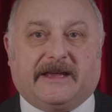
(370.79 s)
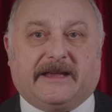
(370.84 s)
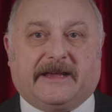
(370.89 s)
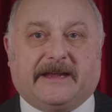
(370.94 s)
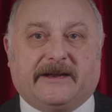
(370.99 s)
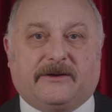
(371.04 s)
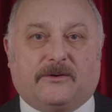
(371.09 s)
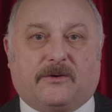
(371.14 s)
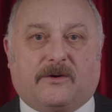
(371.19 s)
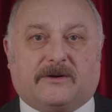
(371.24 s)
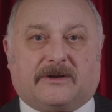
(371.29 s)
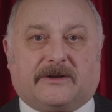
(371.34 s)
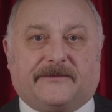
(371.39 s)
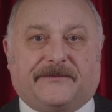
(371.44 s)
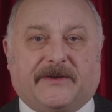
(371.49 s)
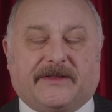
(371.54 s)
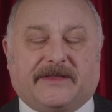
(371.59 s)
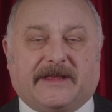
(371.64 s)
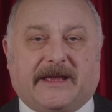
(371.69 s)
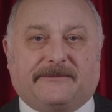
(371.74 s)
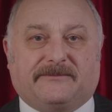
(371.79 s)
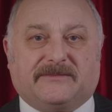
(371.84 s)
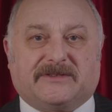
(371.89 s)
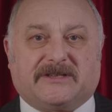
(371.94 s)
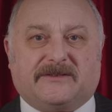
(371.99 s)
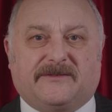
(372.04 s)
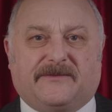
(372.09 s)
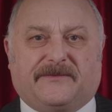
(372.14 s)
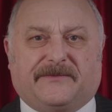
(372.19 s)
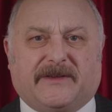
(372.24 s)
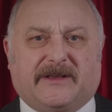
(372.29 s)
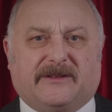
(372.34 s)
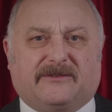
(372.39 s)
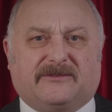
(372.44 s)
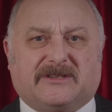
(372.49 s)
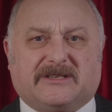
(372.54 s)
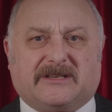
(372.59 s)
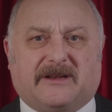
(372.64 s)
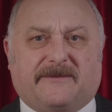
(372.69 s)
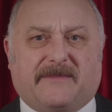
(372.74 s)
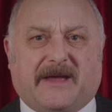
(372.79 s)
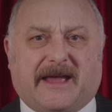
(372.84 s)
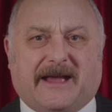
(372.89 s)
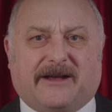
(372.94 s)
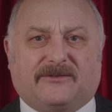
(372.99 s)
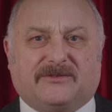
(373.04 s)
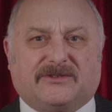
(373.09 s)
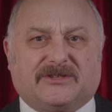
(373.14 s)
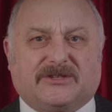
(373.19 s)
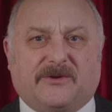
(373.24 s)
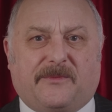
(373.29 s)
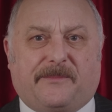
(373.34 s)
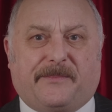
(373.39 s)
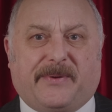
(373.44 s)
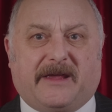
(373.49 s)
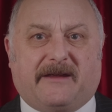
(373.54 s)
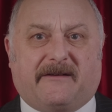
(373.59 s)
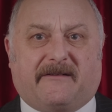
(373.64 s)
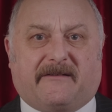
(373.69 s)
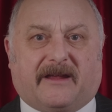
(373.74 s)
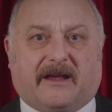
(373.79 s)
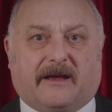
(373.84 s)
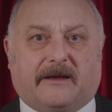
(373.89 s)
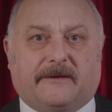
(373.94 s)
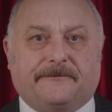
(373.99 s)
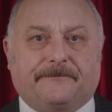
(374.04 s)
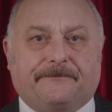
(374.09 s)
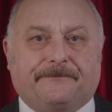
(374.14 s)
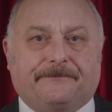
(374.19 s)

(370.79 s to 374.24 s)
in order for them to feel somehow superior.